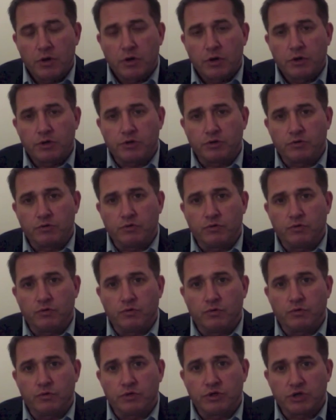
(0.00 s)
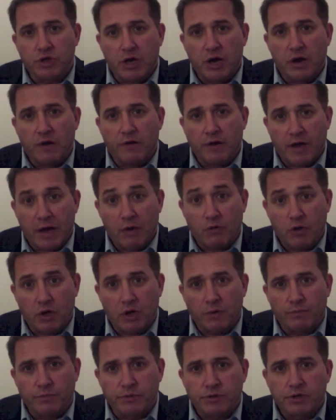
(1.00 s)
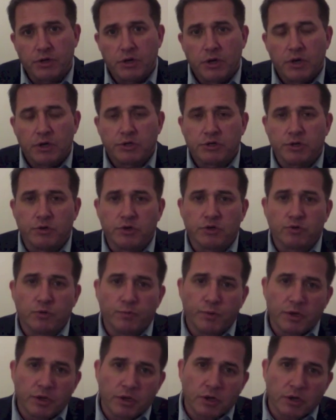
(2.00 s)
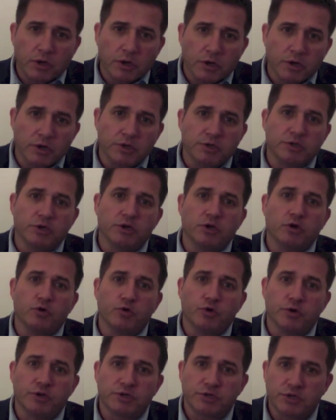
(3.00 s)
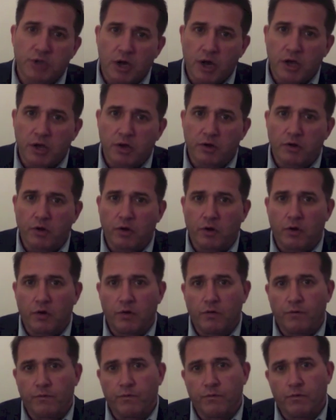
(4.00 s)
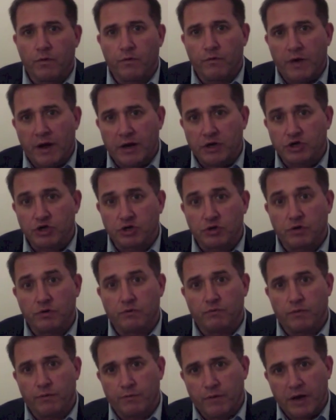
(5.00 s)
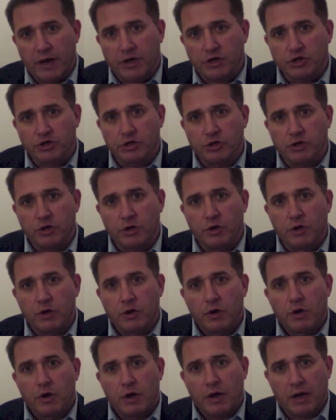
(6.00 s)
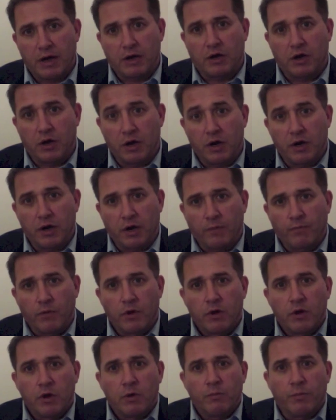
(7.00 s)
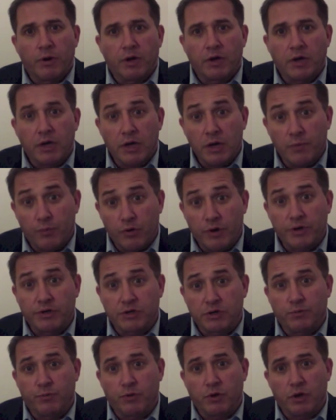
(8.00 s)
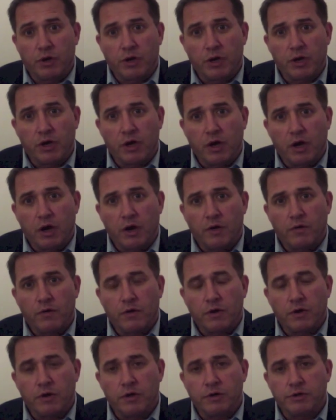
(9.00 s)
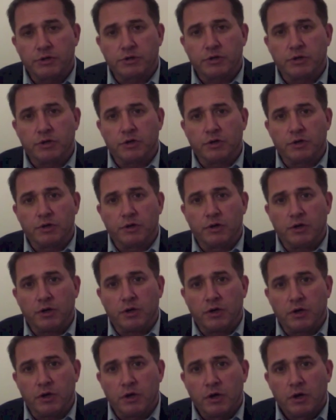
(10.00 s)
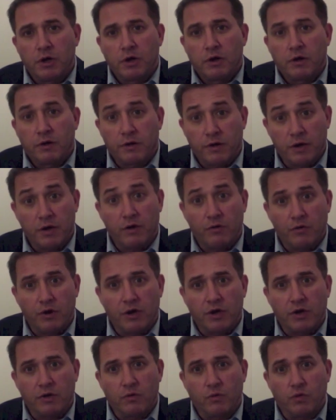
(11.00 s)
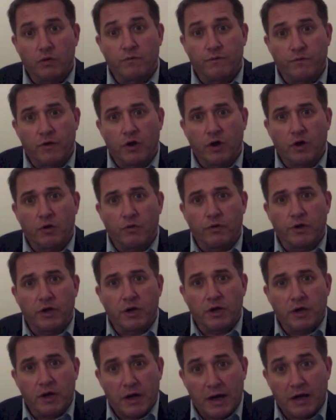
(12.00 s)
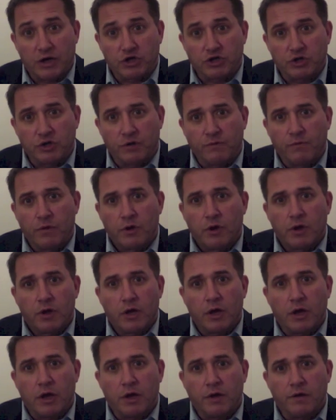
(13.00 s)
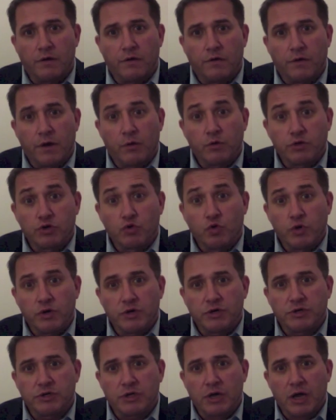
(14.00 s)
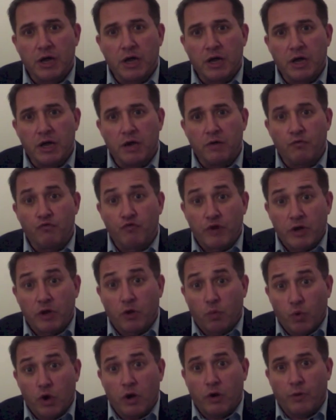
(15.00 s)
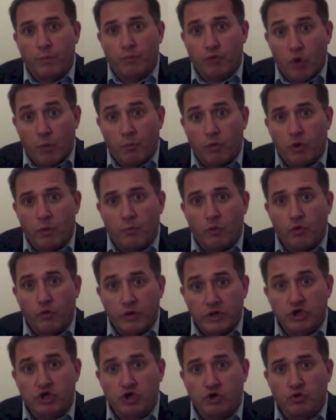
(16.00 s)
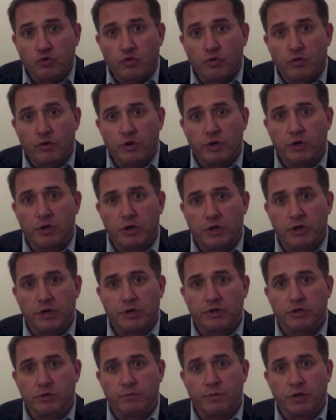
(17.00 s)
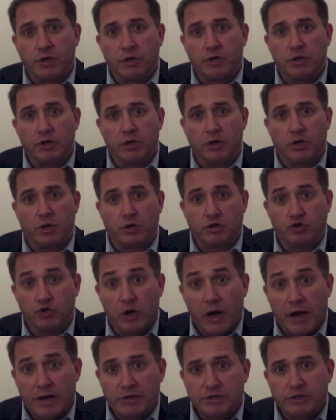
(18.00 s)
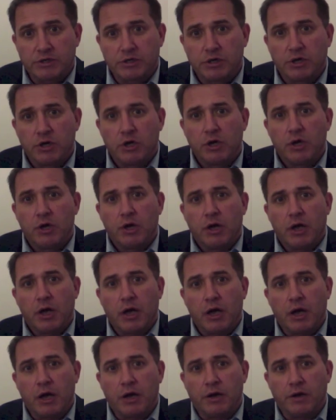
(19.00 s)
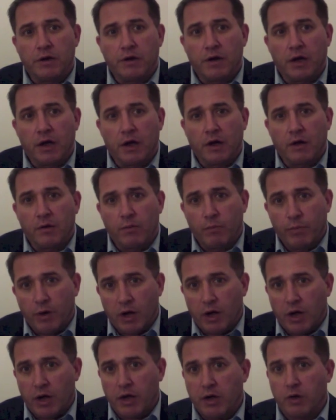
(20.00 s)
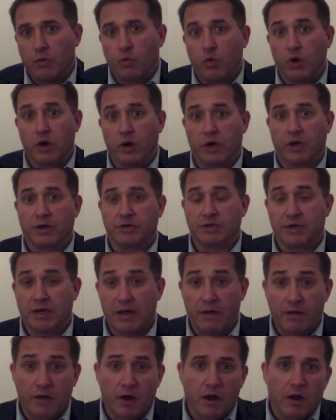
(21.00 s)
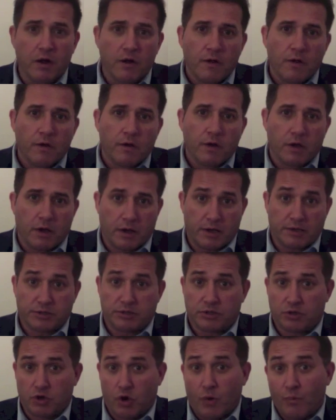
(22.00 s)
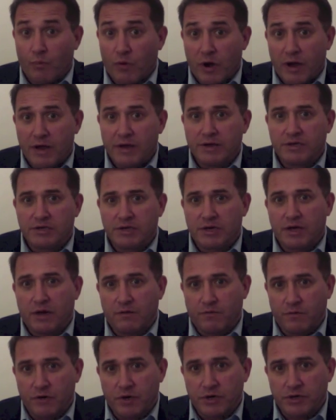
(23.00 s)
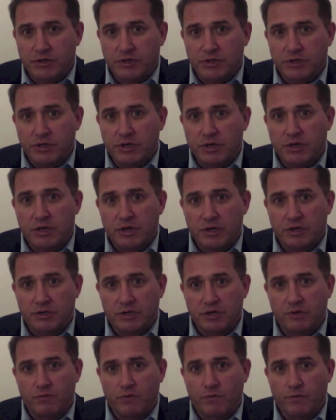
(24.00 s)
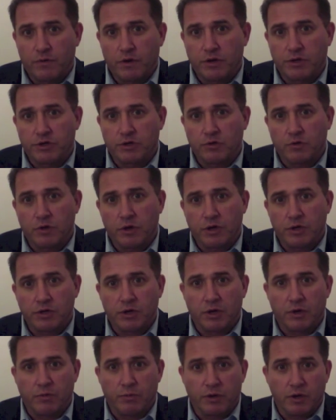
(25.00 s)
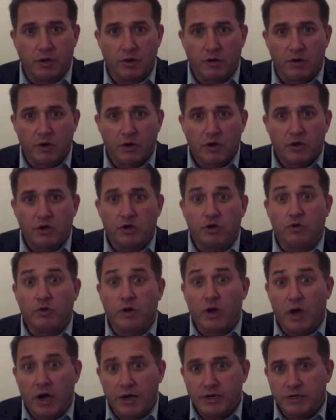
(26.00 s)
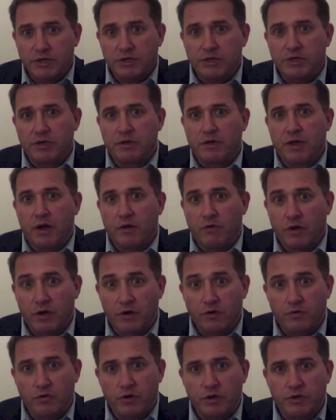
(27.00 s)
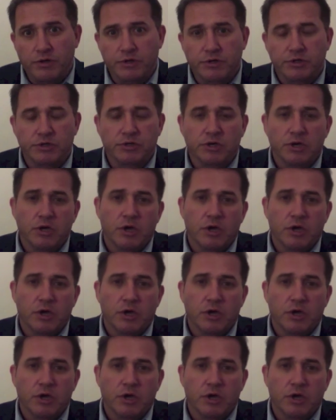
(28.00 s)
to share the outcomes. So this would be a continuous cycle of, of action, reflection, and learning. But a key principle here is that the theory would follow the action, and there was always a real world problem or issue that needed to be addressed. And uh, by working together as comrades in adversity, as he referred to it, and being united in their ignorance,